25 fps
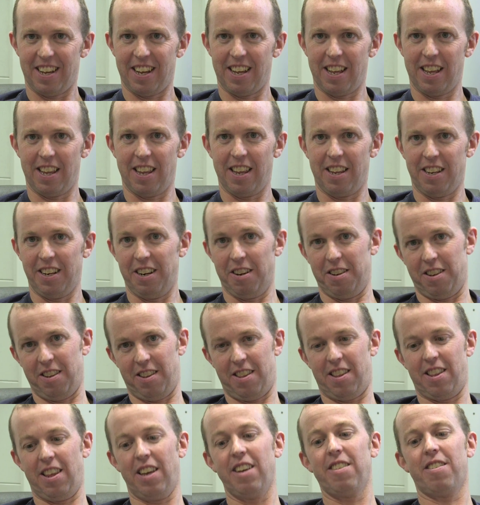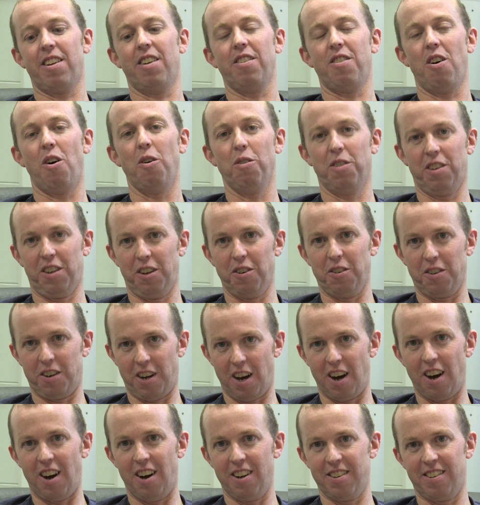the, you know, the things that's holding your
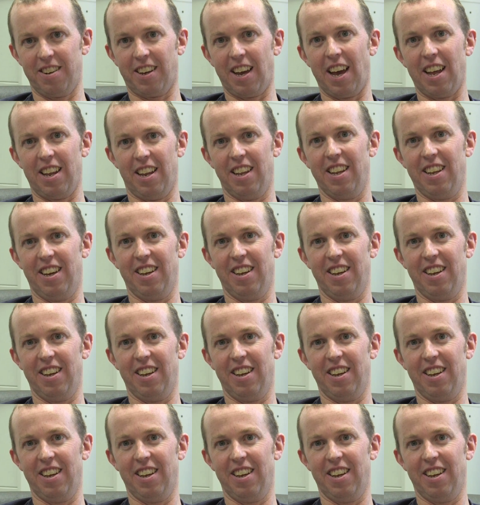car together,